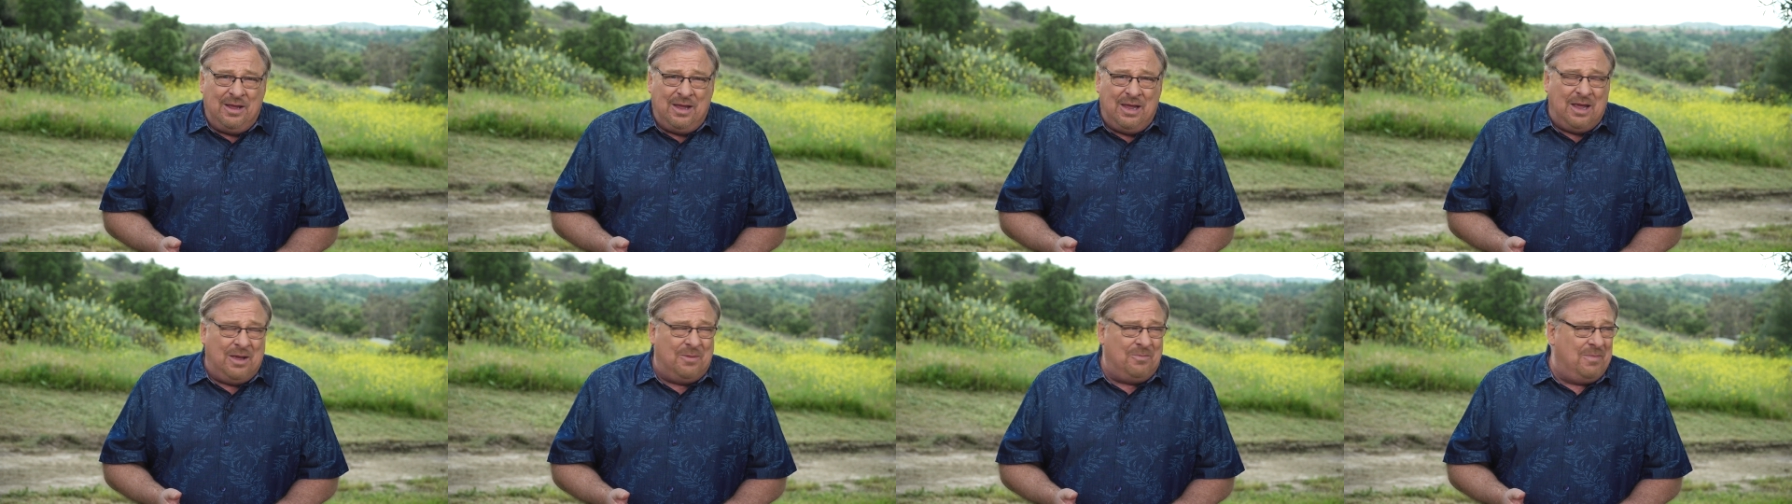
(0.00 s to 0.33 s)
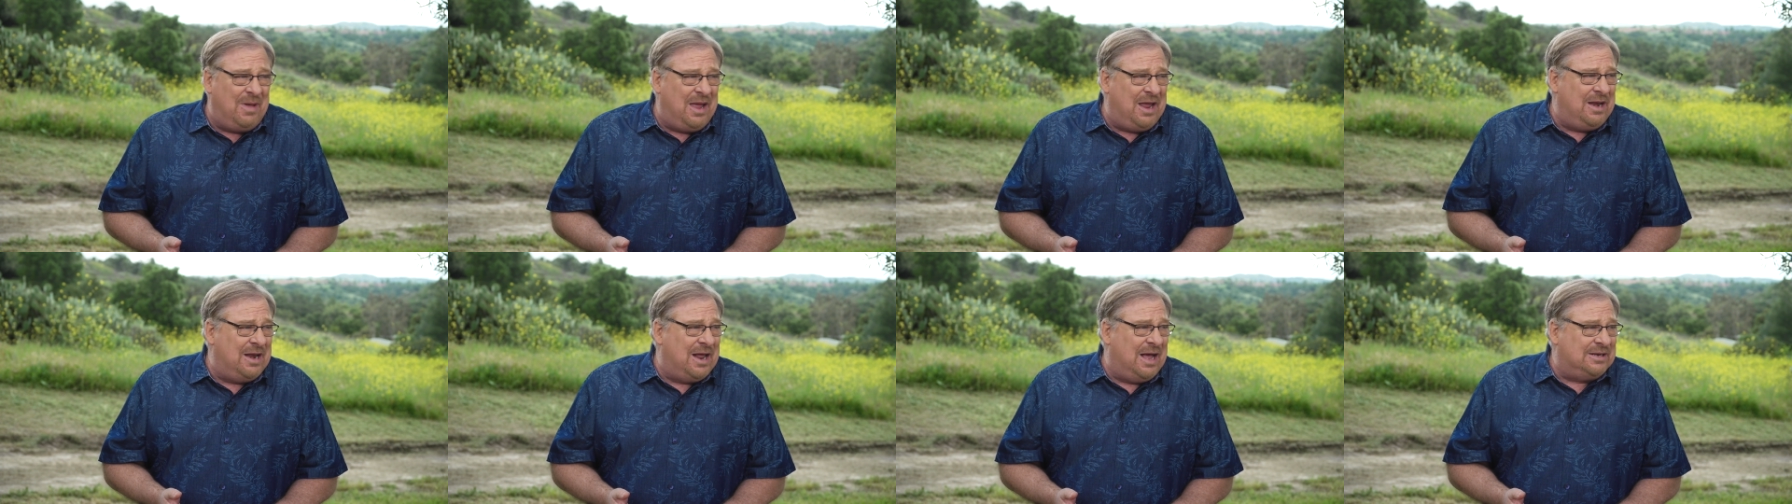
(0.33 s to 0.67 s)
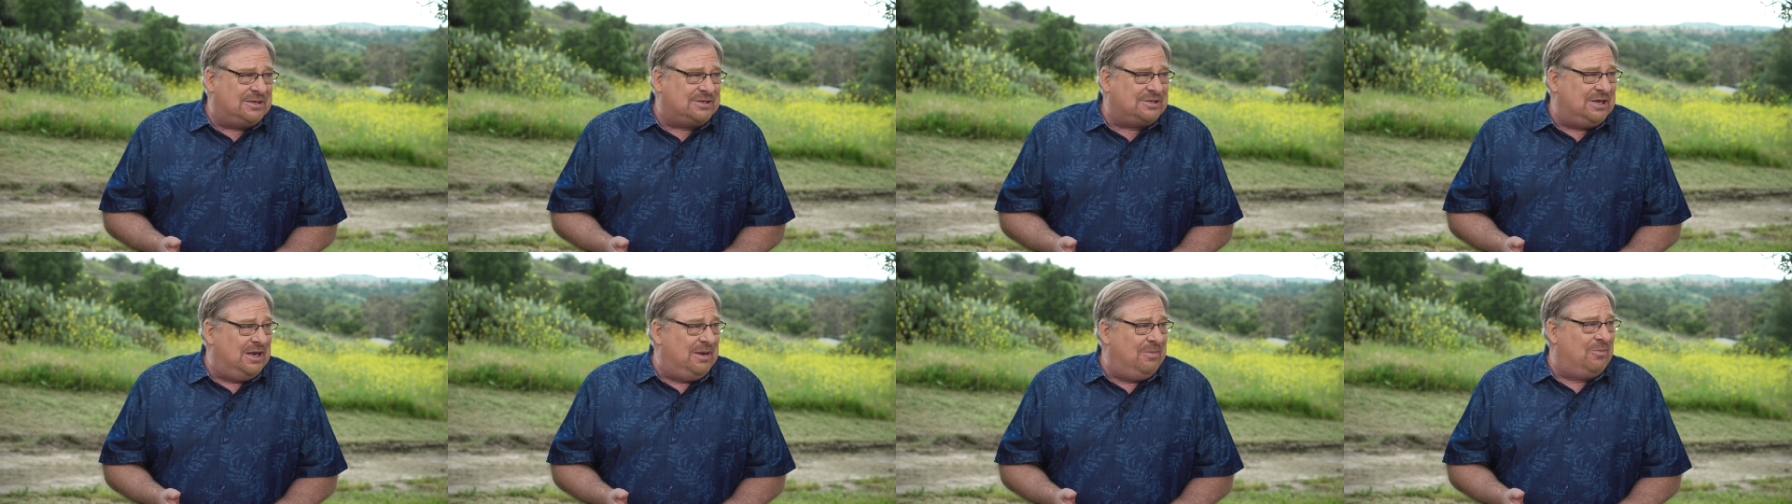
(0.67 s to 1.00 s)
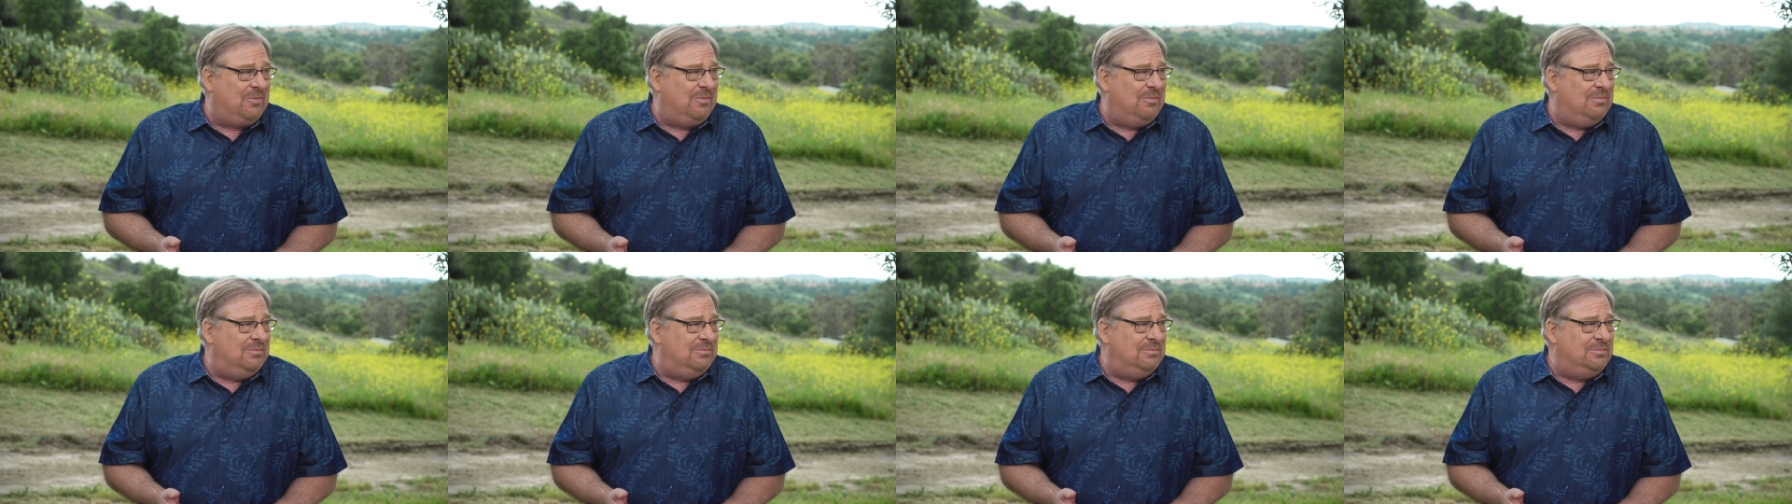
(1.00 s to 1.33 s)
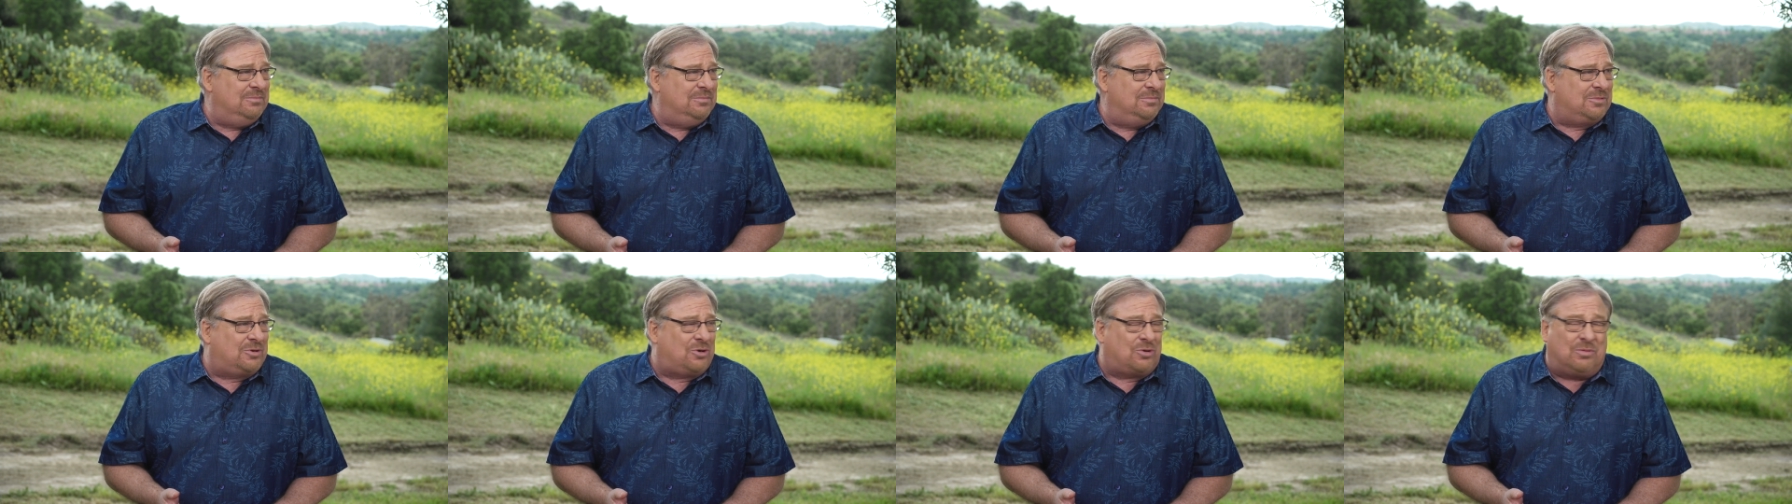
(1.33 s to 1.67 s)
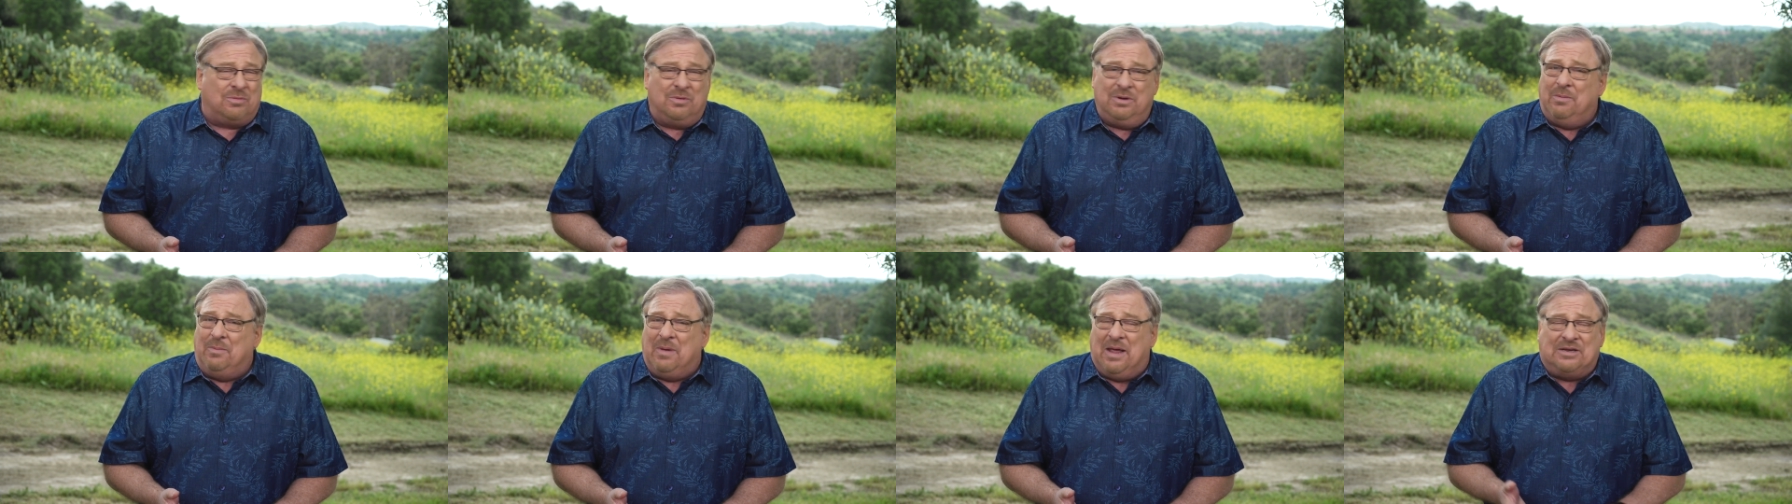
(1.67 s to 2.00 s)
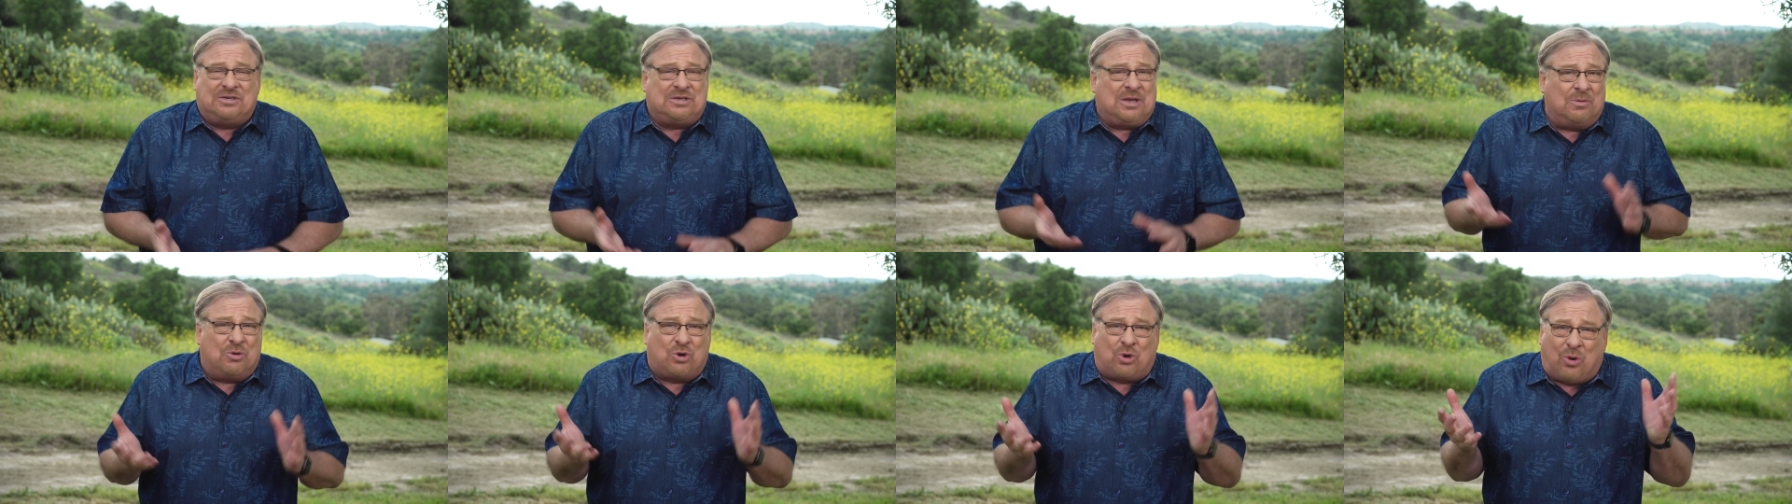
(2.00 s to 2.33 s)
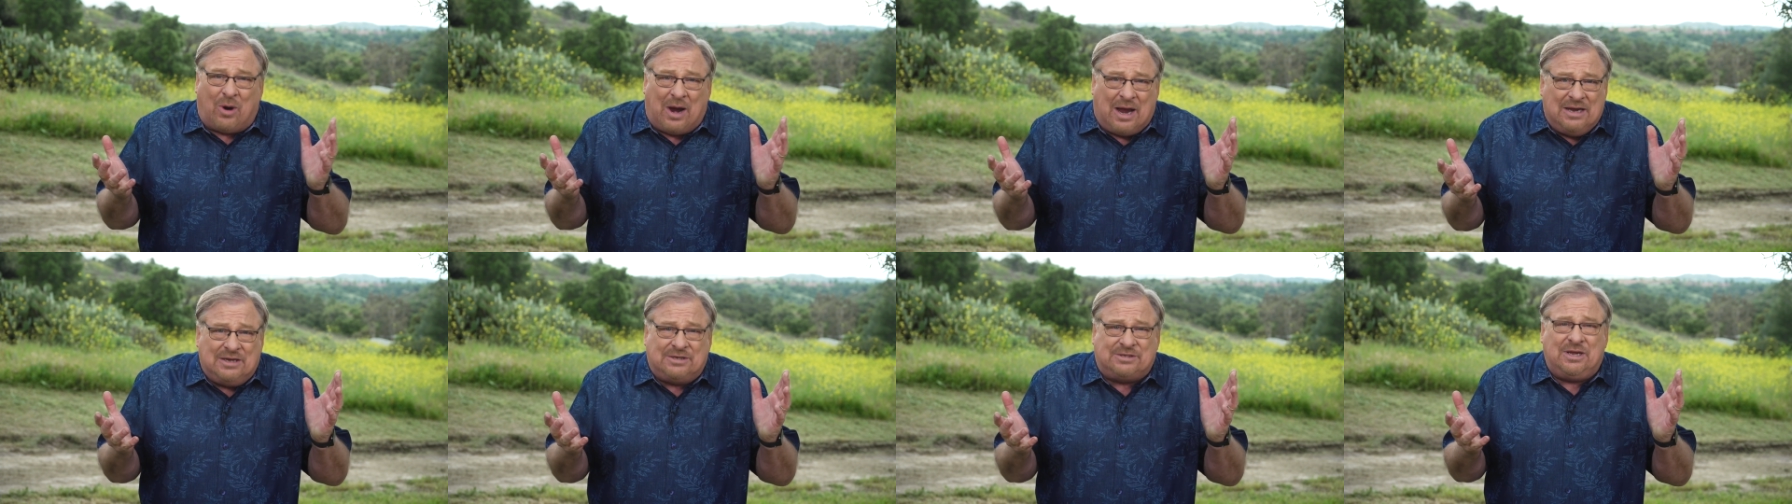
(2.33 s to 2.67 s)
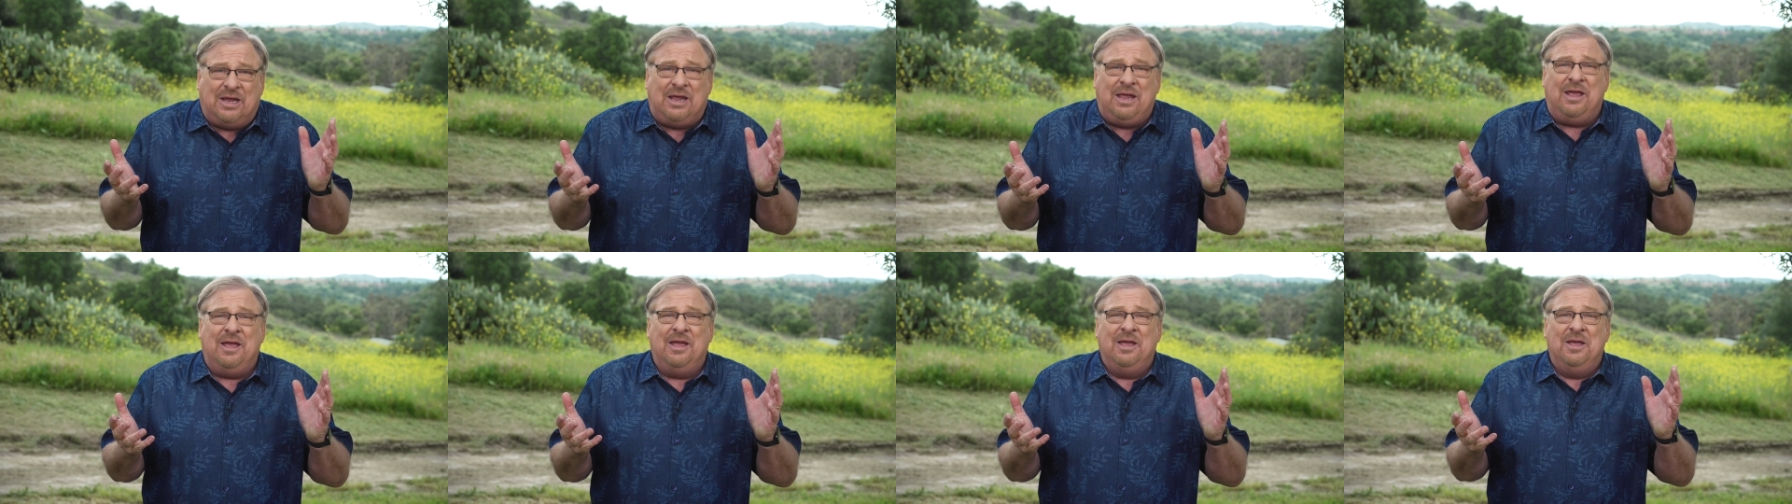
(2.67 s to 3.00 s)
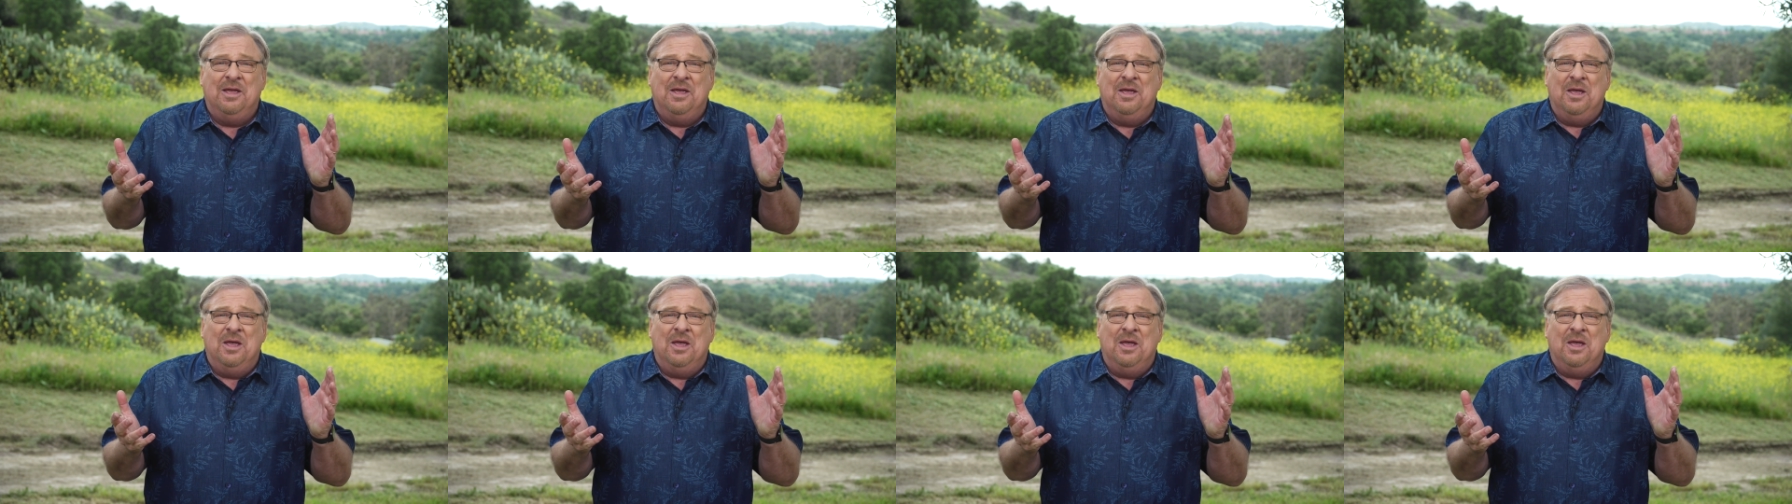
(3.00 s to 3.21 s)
It may seem crazy,